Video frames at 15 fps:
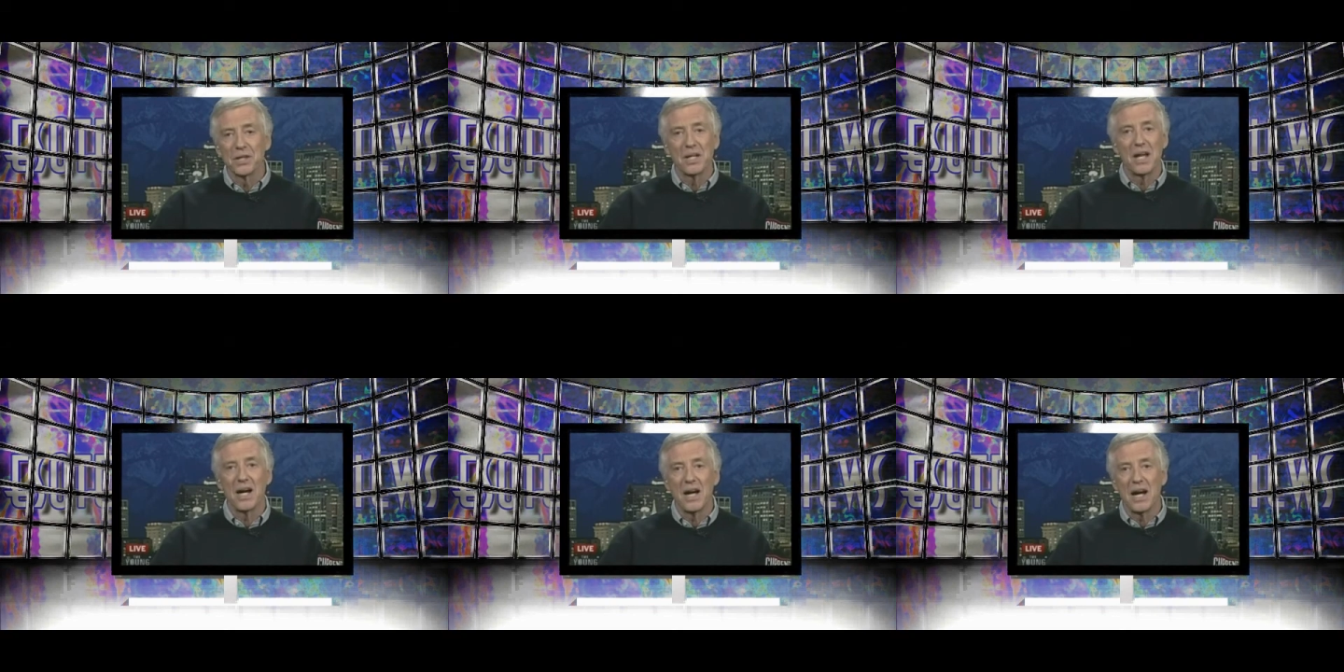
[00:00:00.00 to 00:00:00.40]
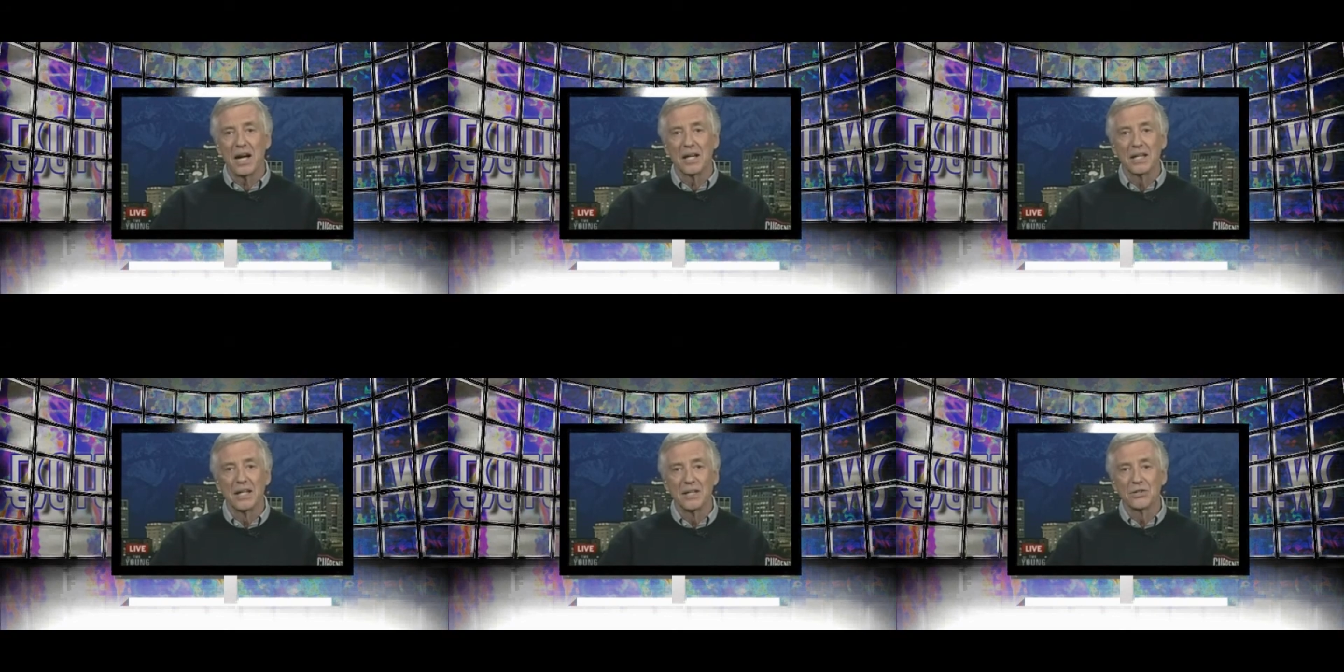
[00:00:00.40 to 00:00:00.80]
the law,
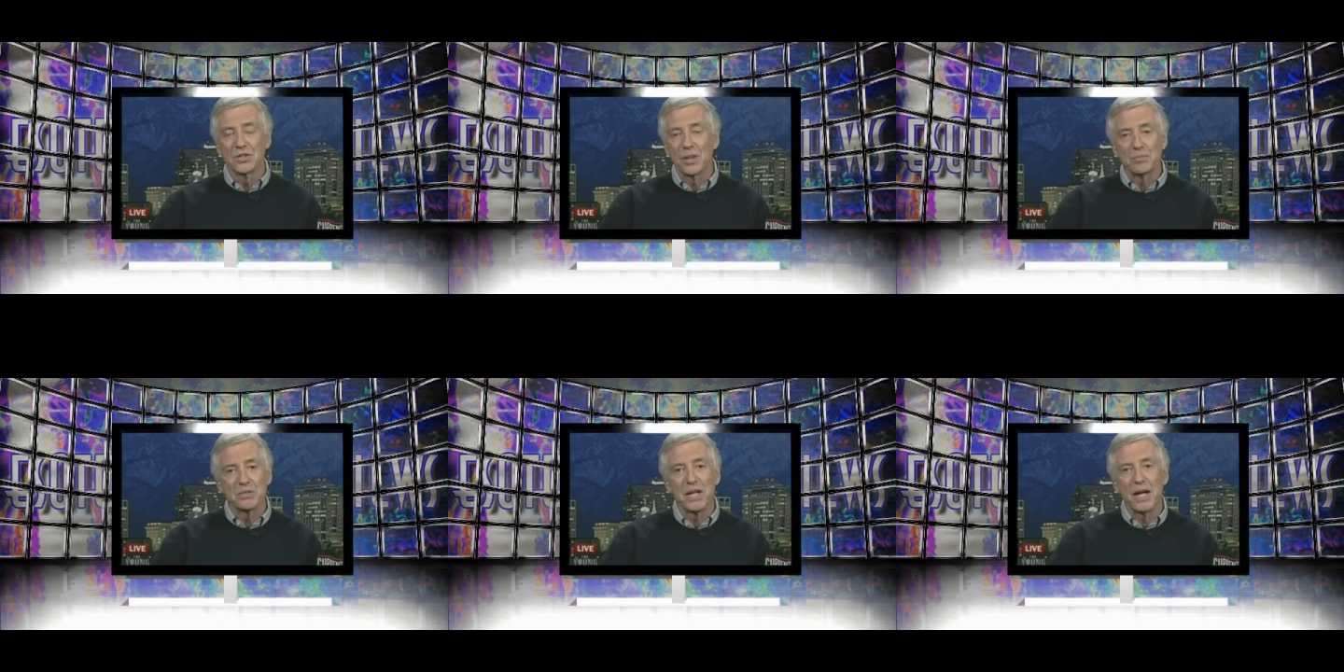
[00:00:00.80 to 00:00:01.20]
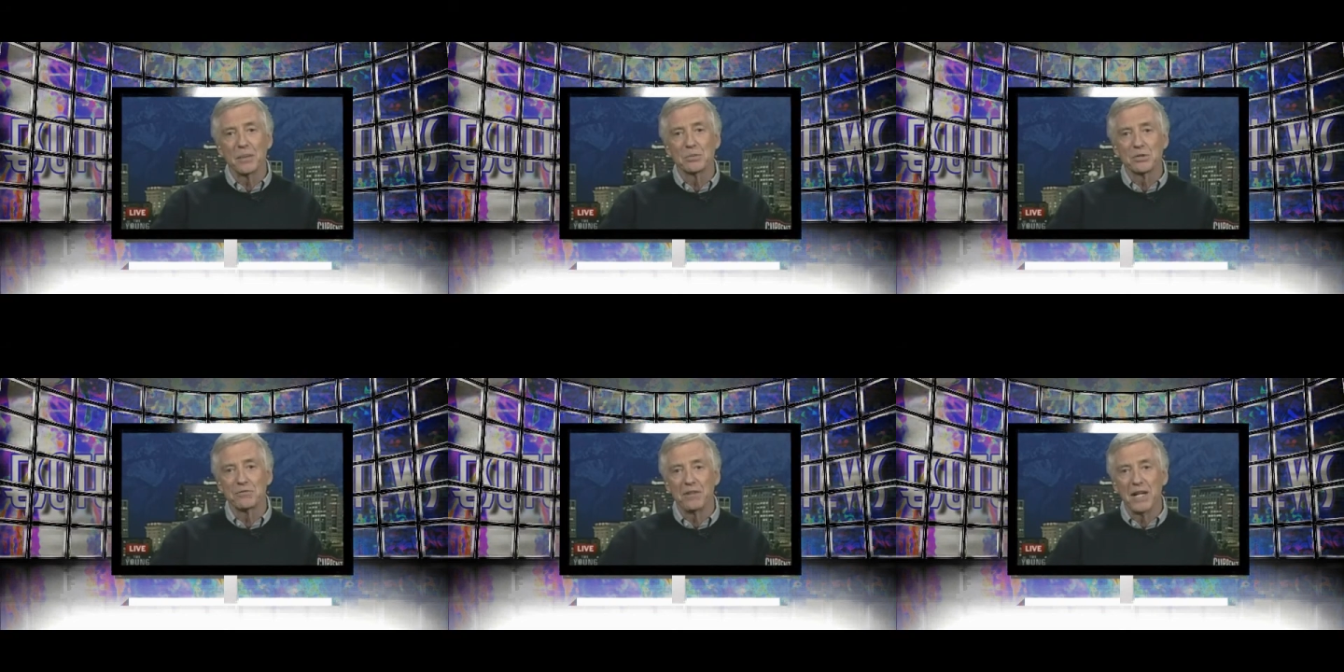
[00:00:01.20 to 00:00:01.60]

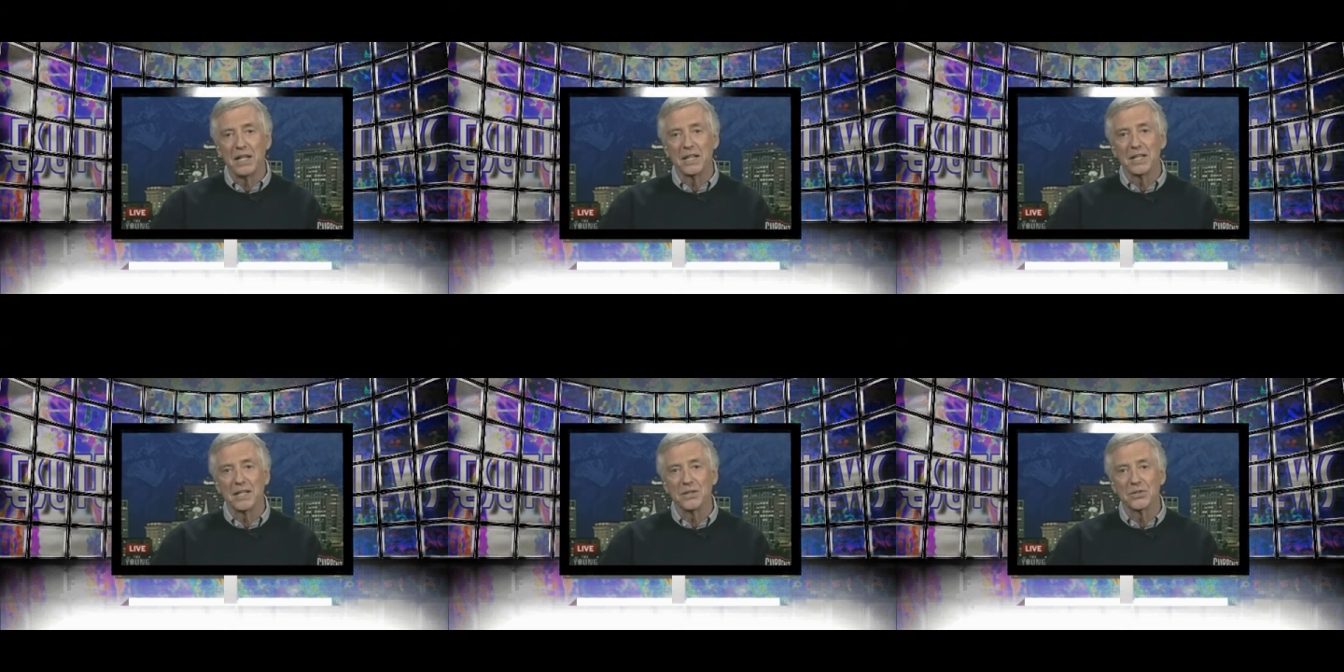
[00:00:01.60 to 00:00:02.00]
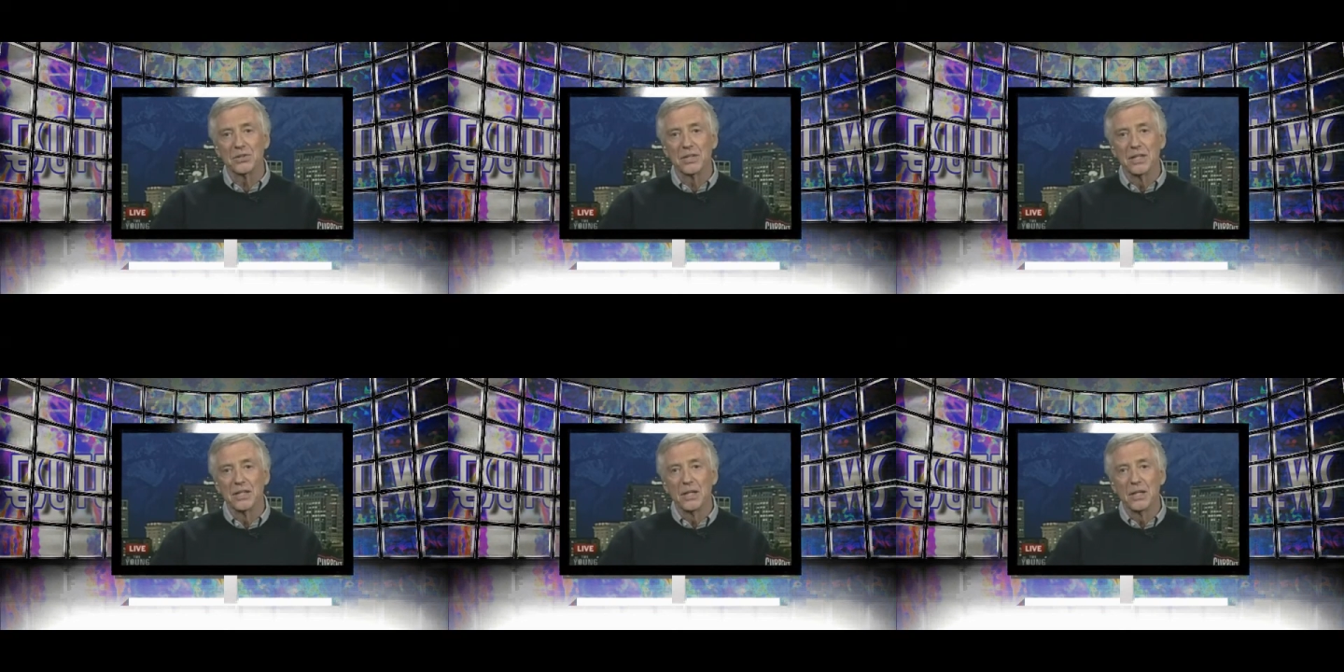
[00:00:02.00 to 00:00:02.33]
sometimes felonies.